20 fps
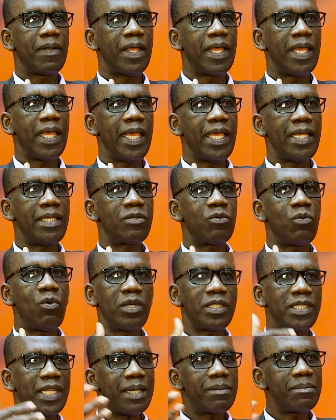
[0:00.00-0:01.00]
is
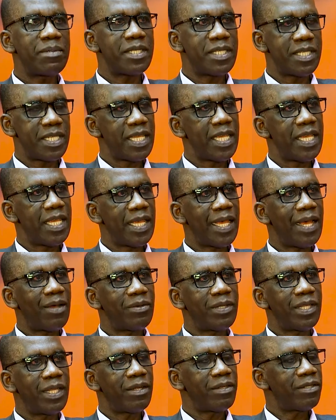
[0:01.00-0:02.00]
what I'm seeing out
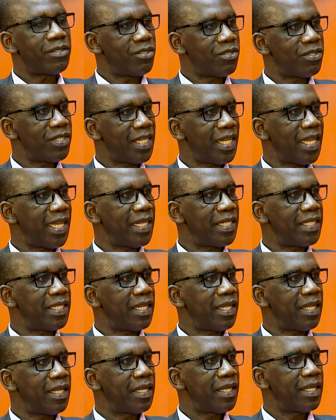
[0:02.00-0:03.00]
there in
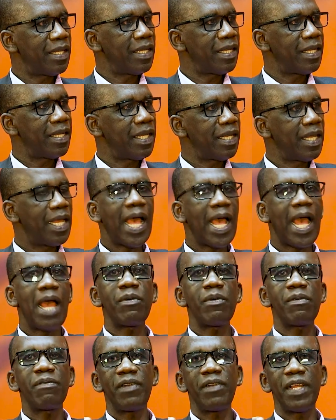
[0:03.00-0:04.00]
society a
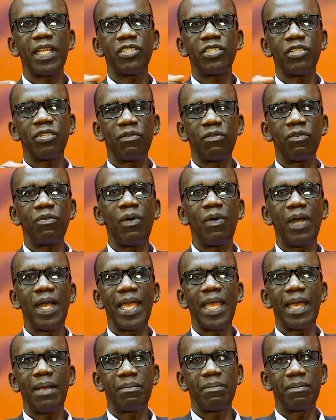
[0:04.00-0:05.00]
reflection of who I
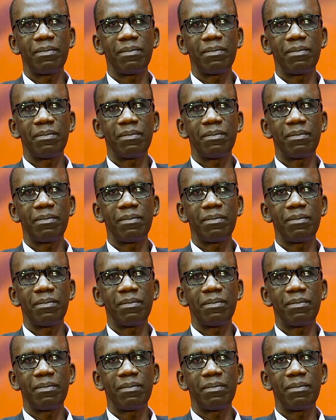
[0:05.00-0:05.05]
am?